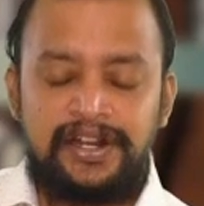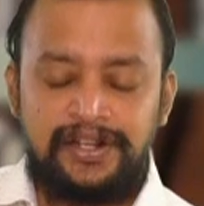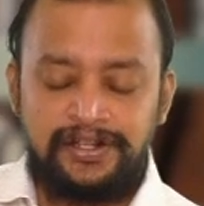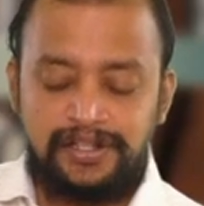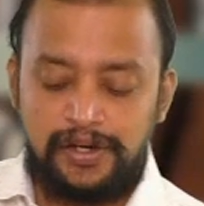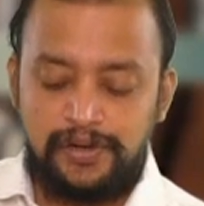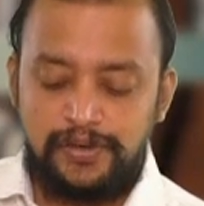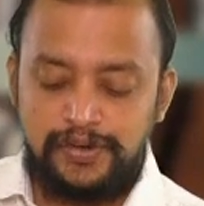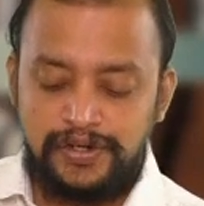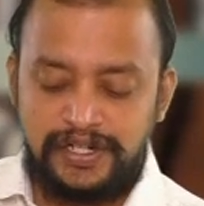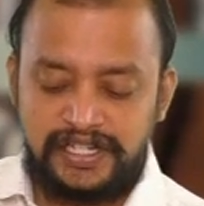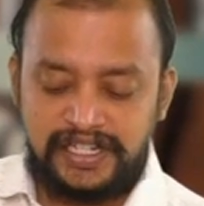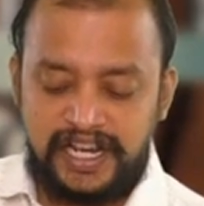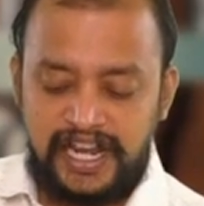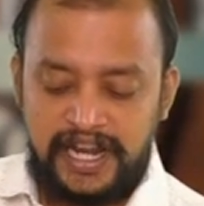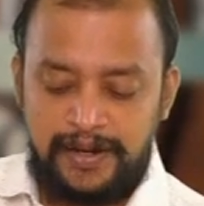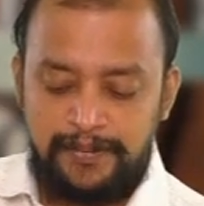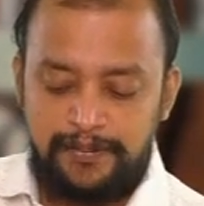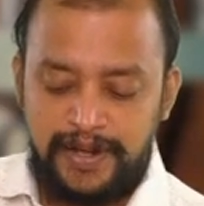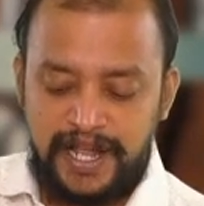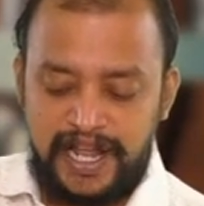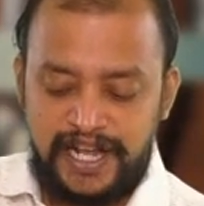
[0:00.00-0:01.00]
the goods
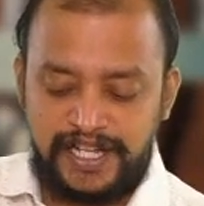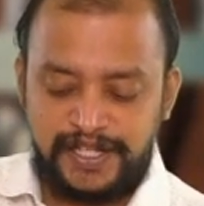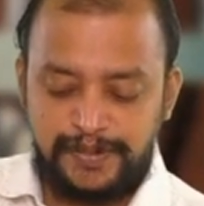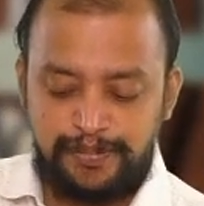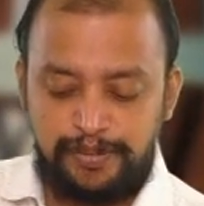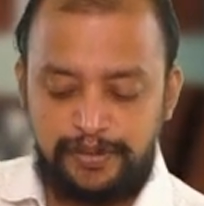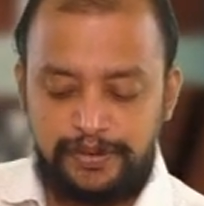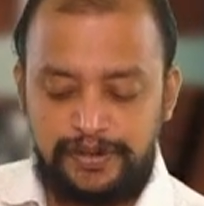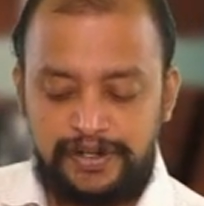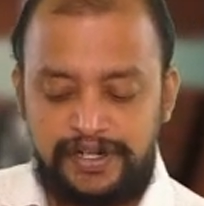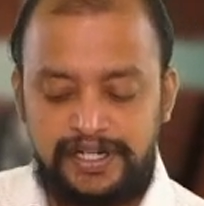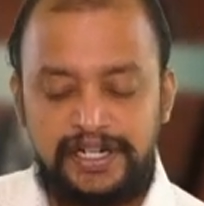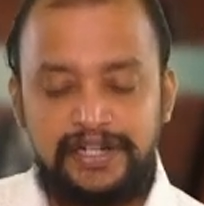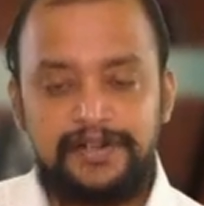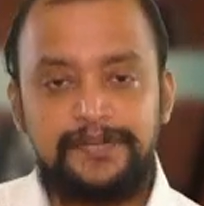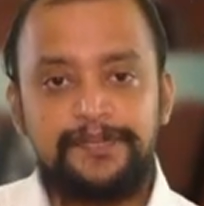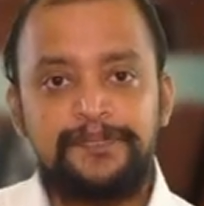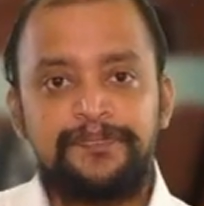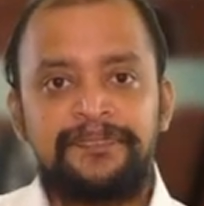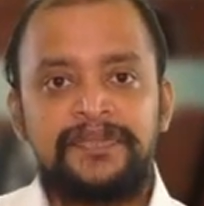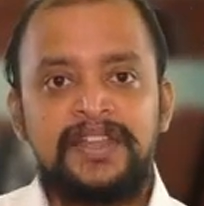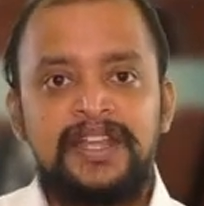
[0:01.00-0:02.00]
can be exported.
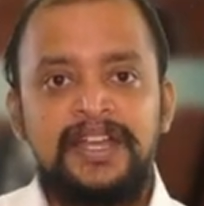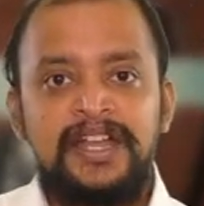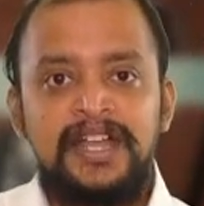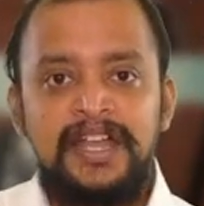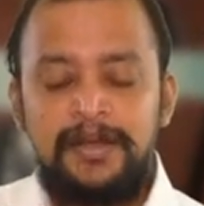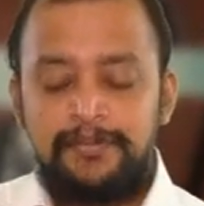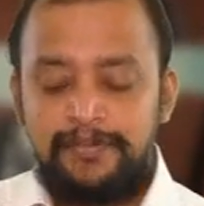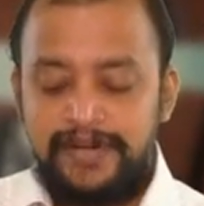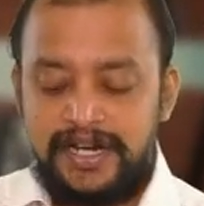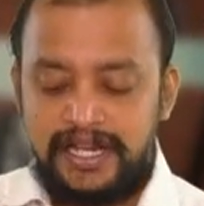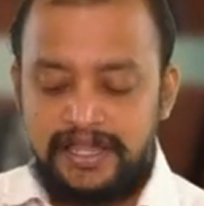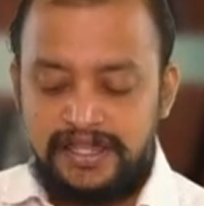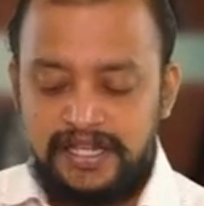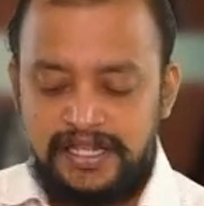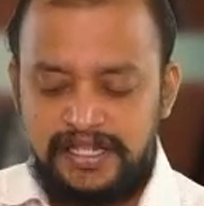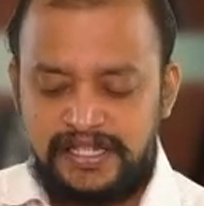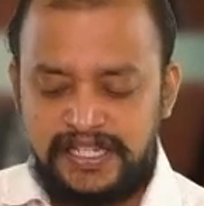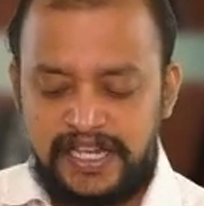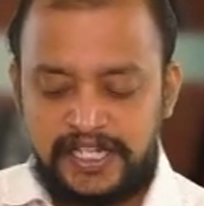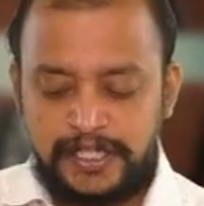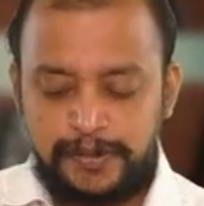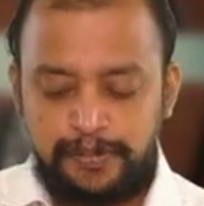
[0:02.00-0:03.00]
But
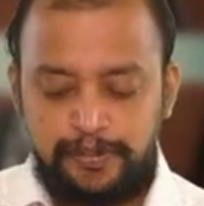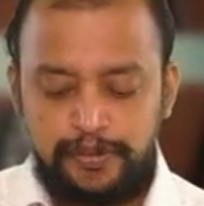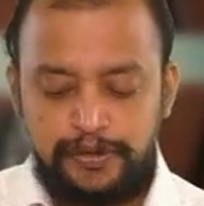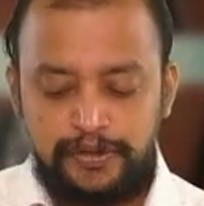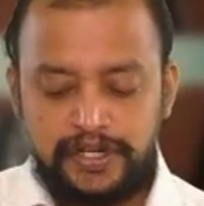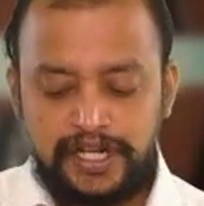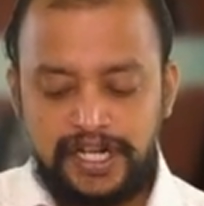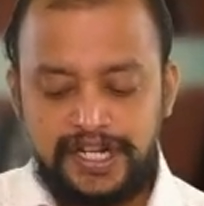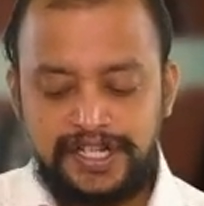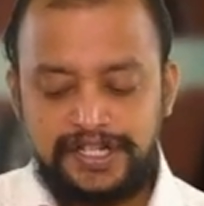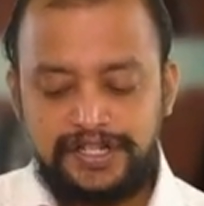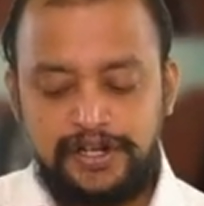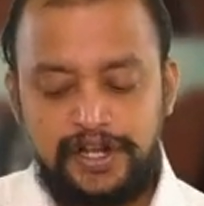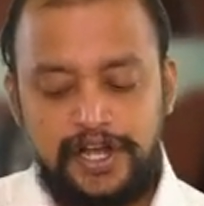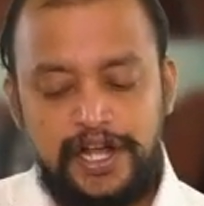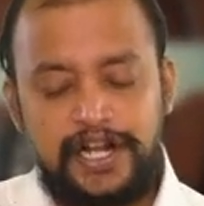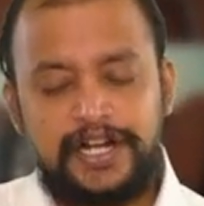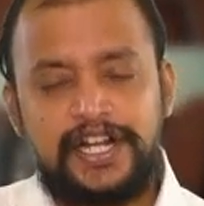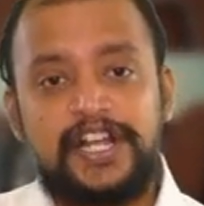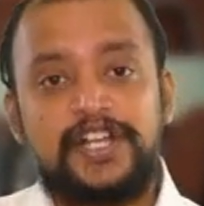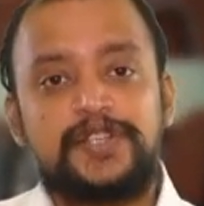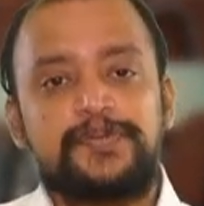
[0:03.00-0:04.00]
this export is
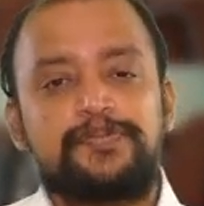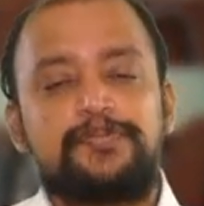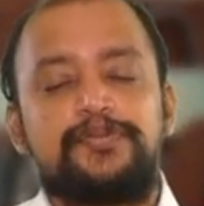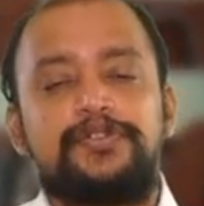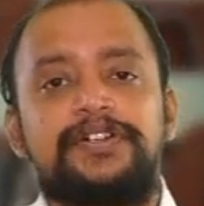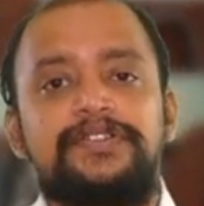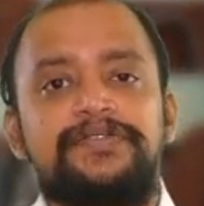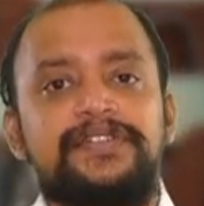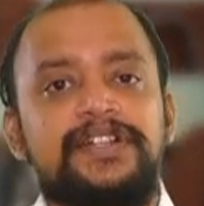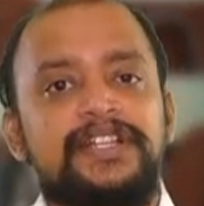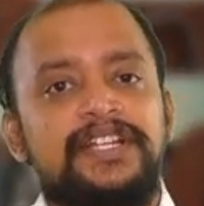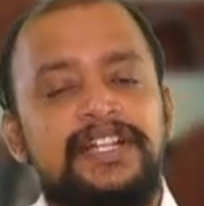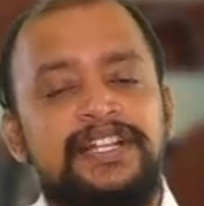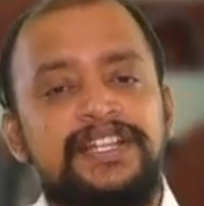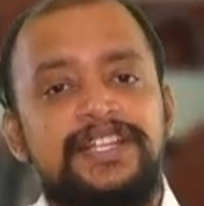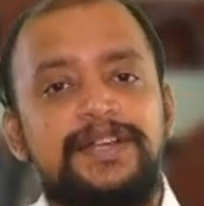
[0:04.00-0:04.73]
not export within the